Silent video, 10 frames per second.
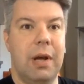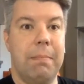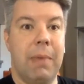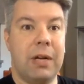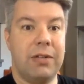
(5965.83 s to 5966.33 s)

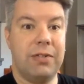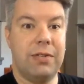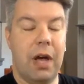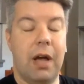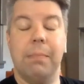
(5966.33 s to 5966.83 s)

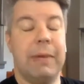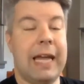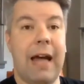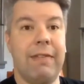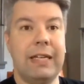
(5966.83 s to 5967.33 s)
Munkus uh,
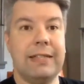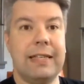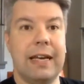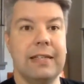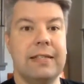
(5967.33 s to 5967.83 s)
Macavity
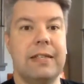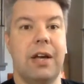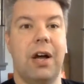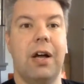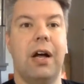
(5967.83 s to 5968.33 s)
says,
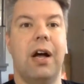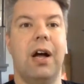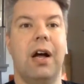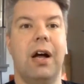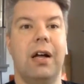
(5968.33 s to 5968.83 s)

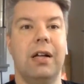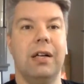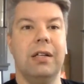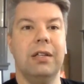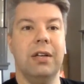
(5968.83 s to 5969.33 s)

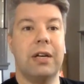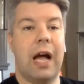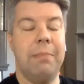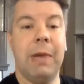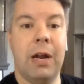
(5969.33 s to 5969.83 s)
"Look,
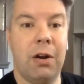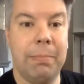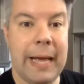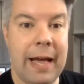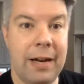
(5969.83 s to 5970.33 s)
I'm not all
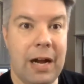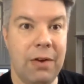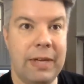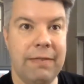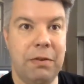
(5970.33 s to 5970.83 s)
bad.
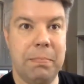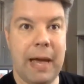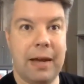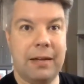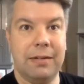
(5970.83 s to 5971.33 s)
I'll give you
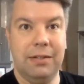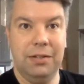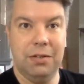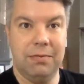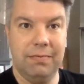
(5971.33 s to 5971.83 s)
back
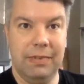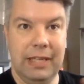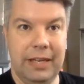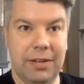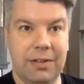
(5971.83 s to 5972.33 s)
your
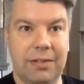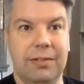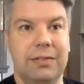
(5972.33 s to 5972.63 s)
leader."